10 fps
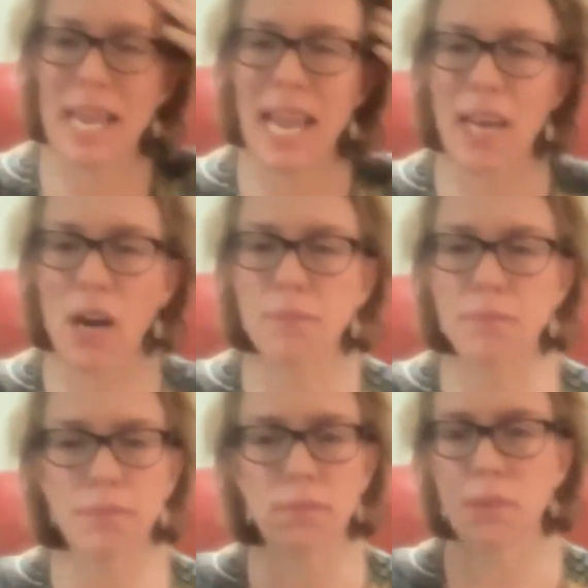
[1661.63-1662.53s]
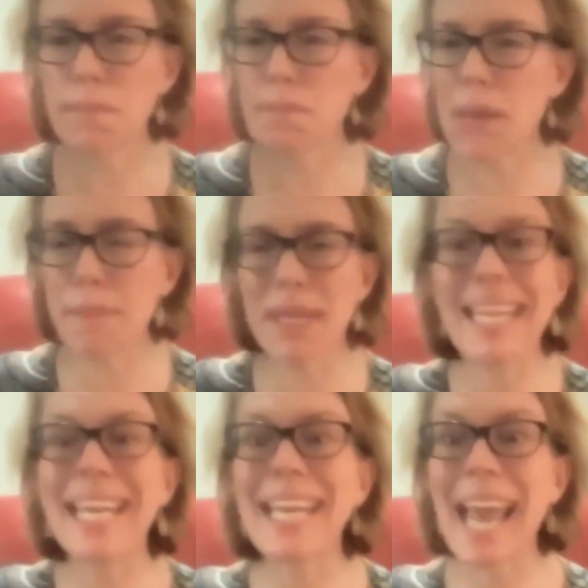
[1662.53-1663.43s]
And I remembered
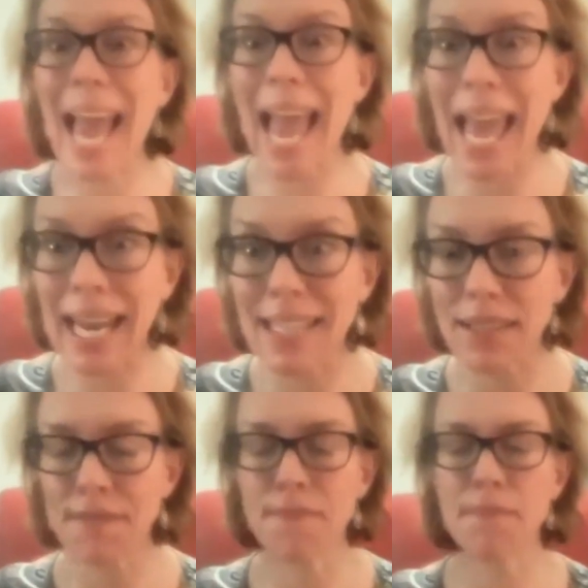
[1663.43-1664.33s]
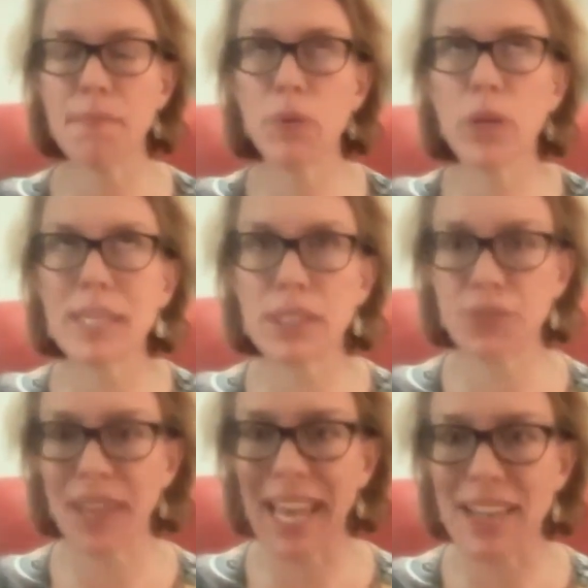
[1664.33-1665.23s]
again, we always
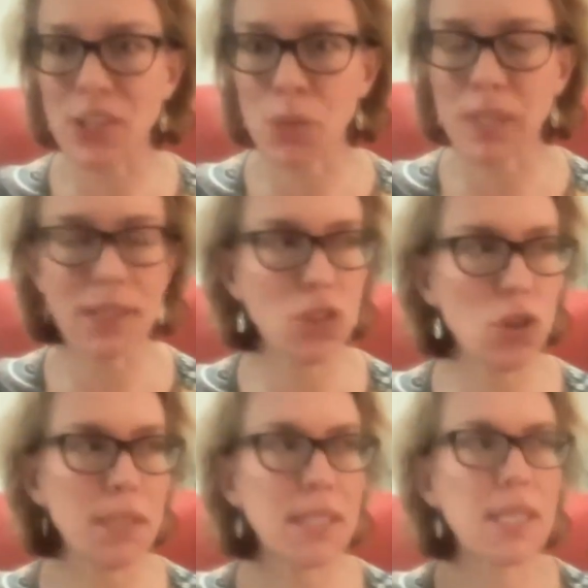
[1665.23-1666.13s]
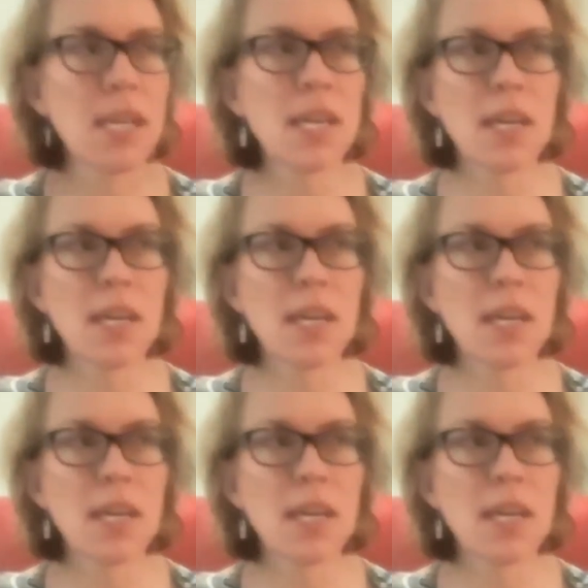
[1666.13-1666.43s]
forget, don't we, as humans,